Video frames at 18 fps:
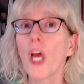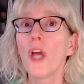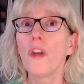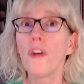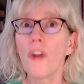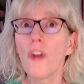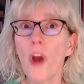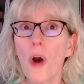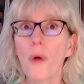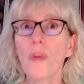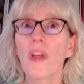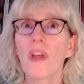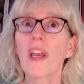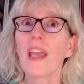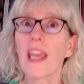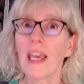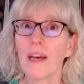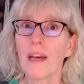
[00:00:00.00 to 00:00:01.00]
know that
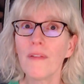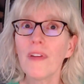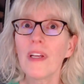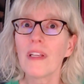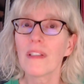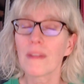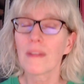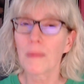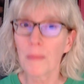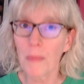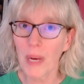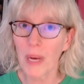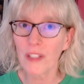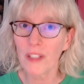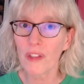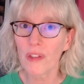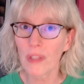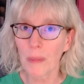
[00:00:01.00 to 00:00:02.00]
Canva is
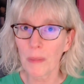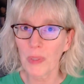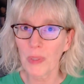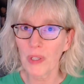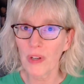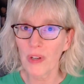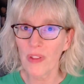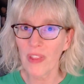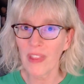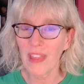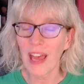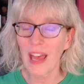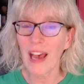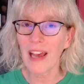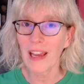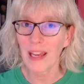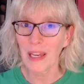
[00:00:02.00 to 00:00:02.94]
much simpler than that,